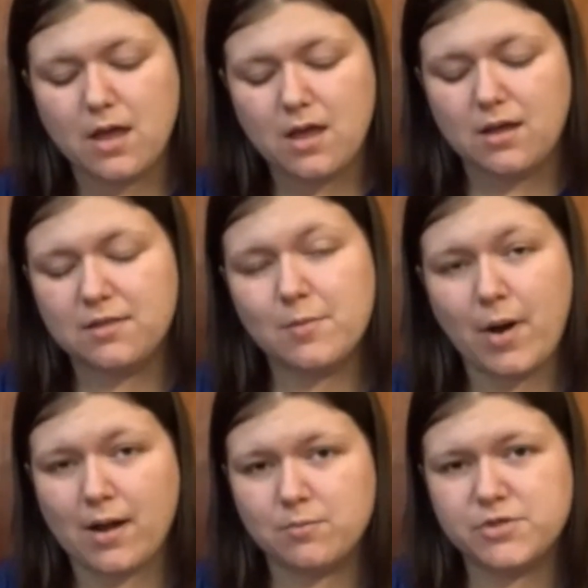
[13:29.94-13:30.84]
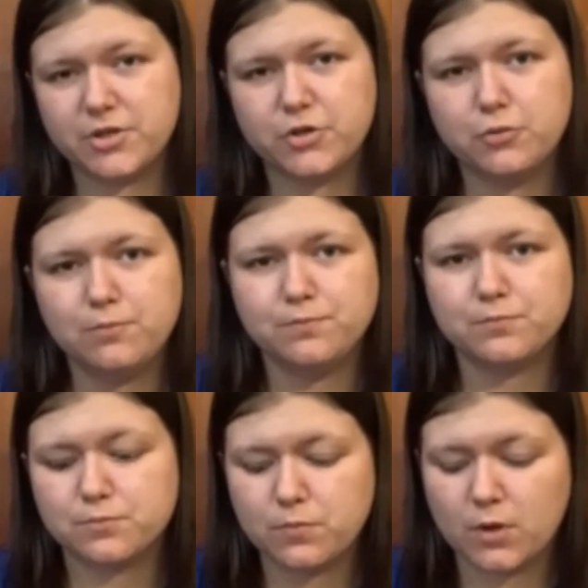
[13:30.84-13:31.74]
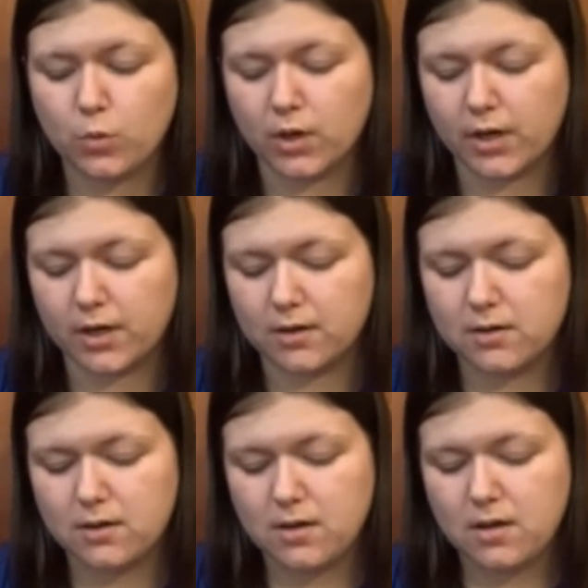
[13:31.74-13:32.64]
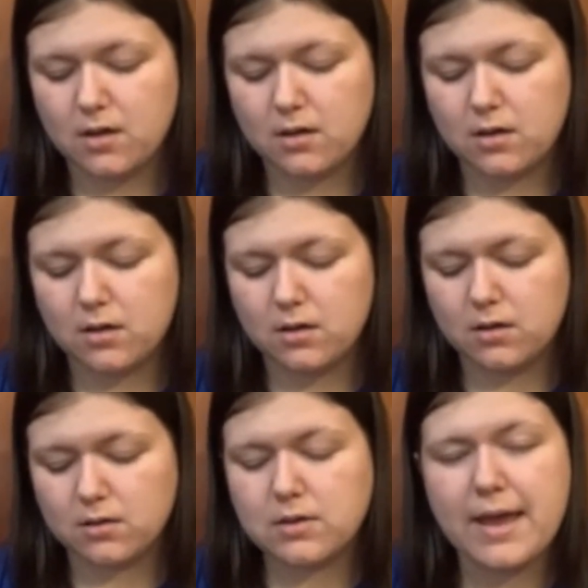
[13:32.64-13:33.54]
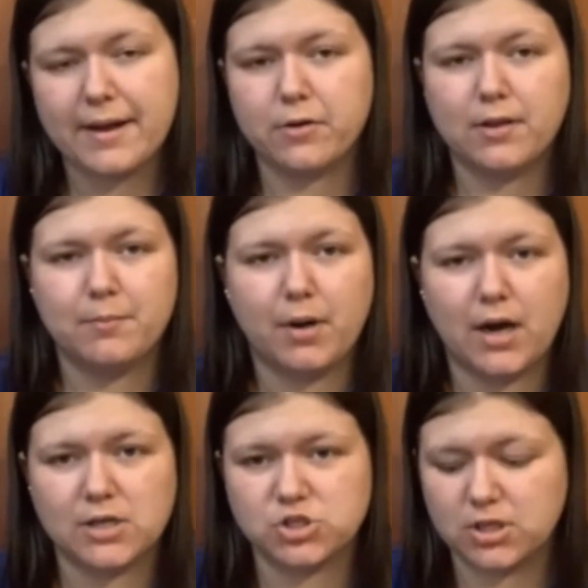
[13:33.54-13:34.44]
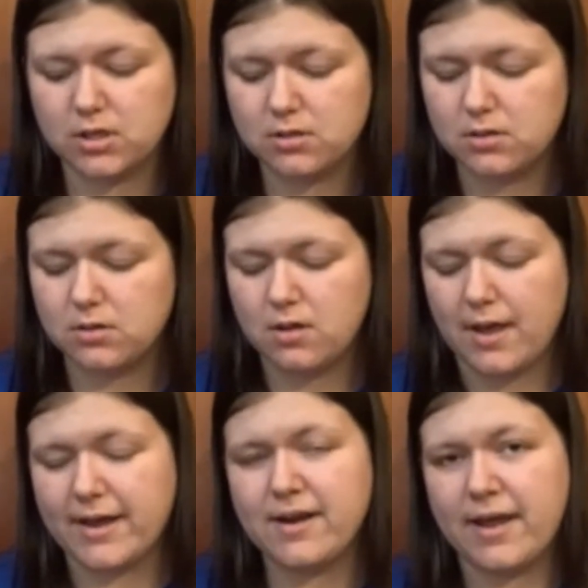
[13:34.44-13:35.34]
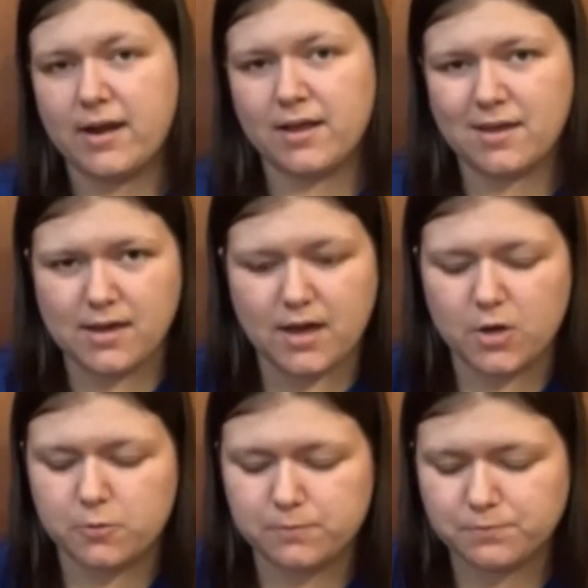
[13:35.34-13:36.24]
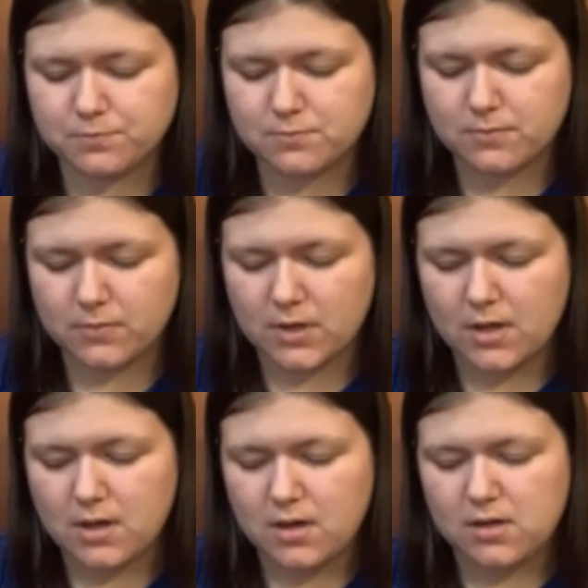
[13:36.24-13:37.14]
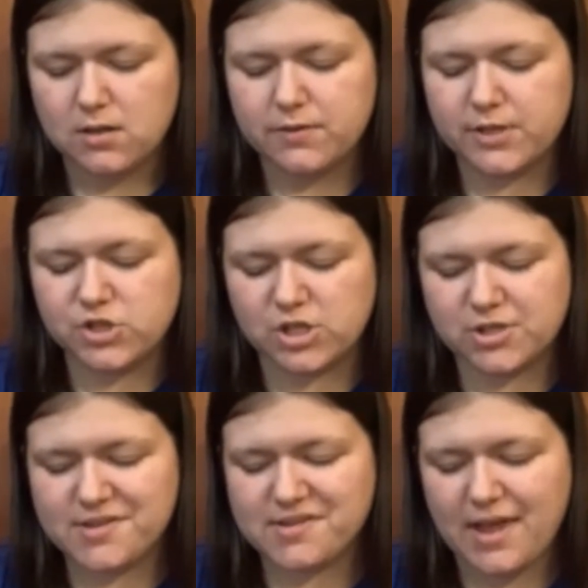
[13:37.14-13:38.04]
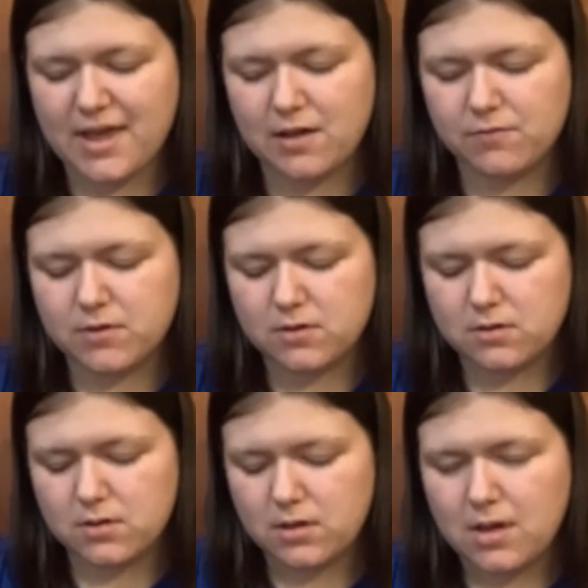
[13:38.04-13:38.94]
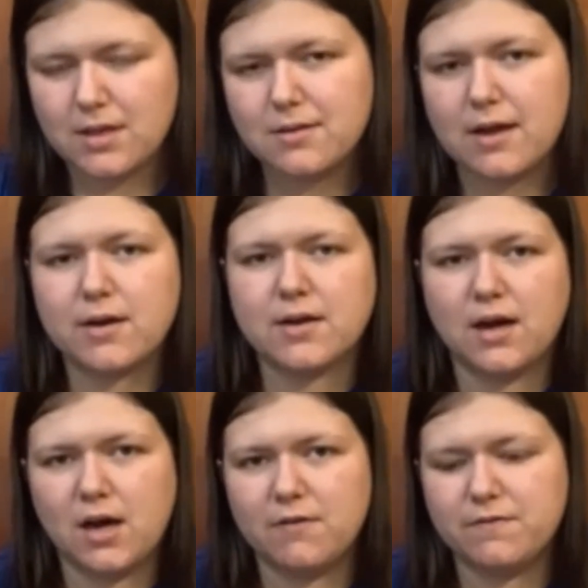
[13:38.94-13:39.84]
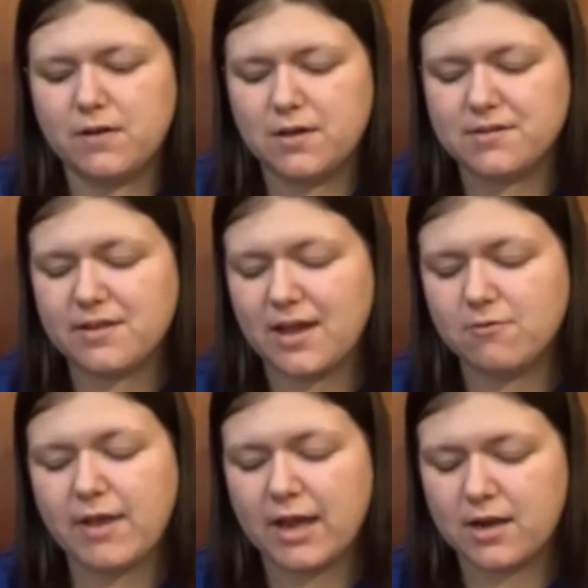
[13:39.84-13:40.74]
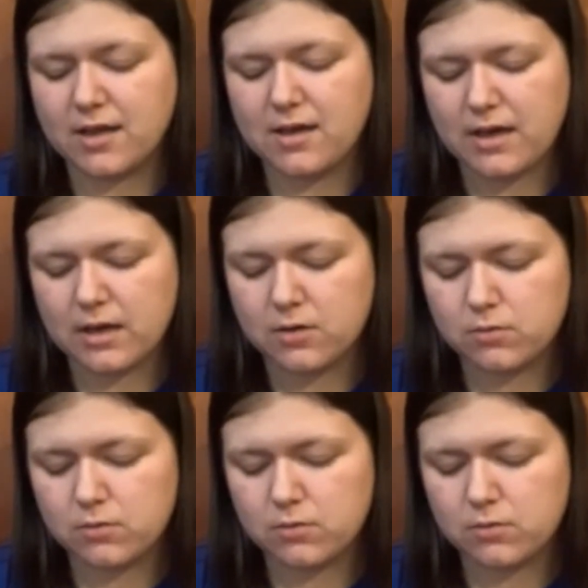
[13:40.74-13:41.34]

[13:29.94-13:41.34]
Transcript: In the bottom 2 were Carol and Pasha, and Ann and Kia. The judges saved Derek Huff saved Ann and Kia,